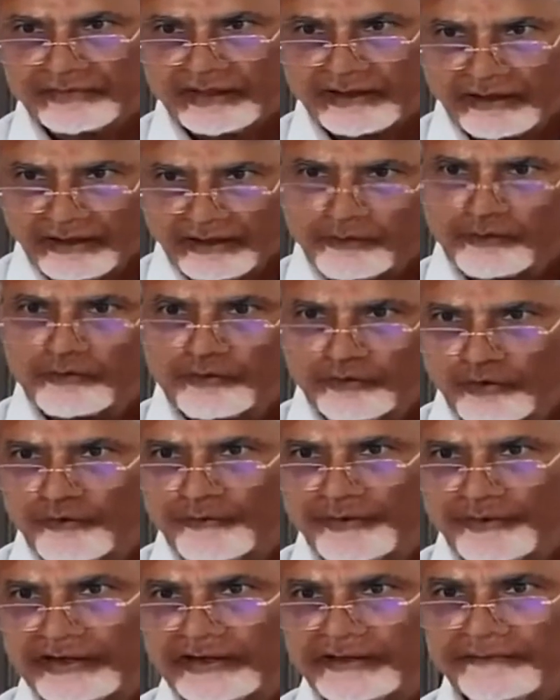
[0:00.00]
Now
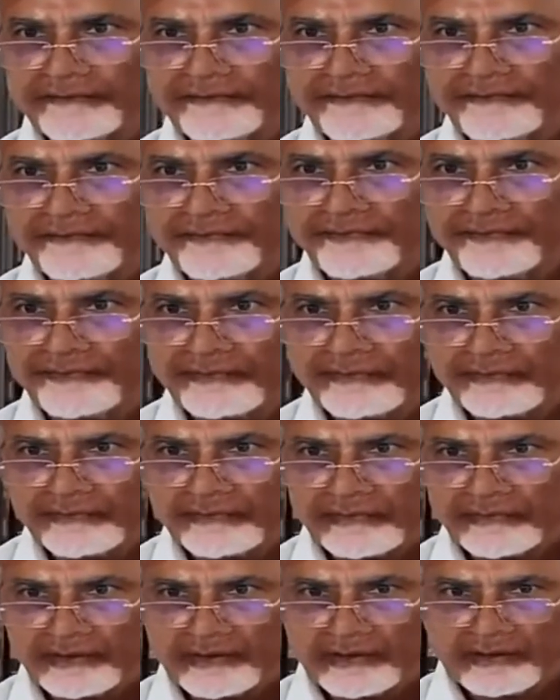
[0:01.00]
COVID.
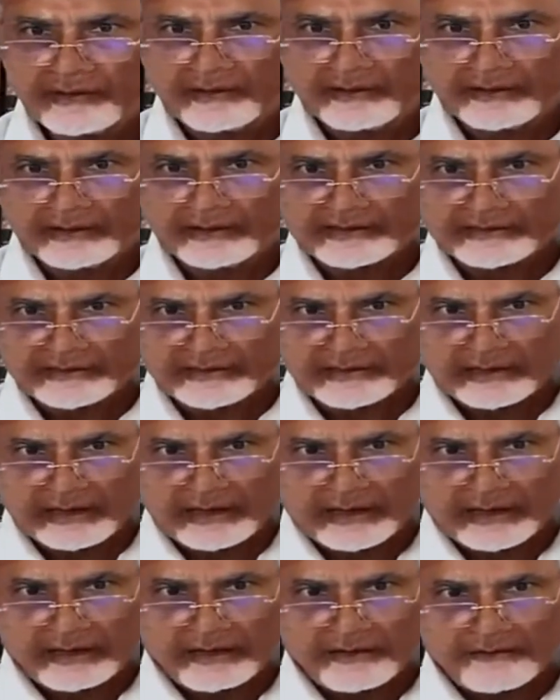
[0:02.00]

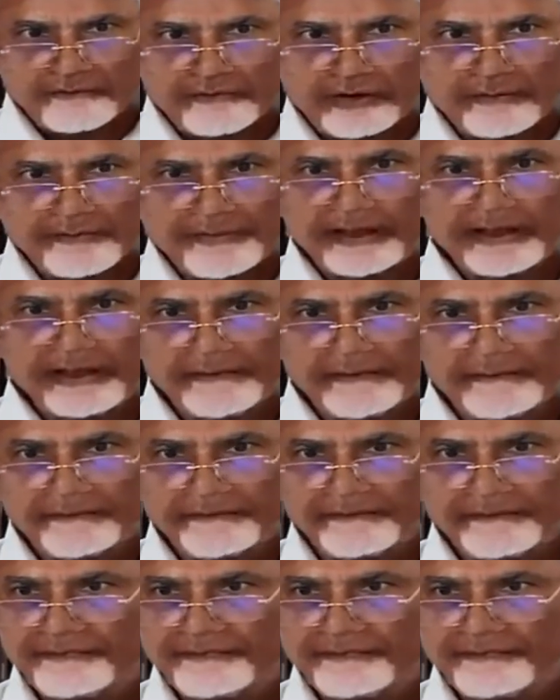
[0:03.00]
History will be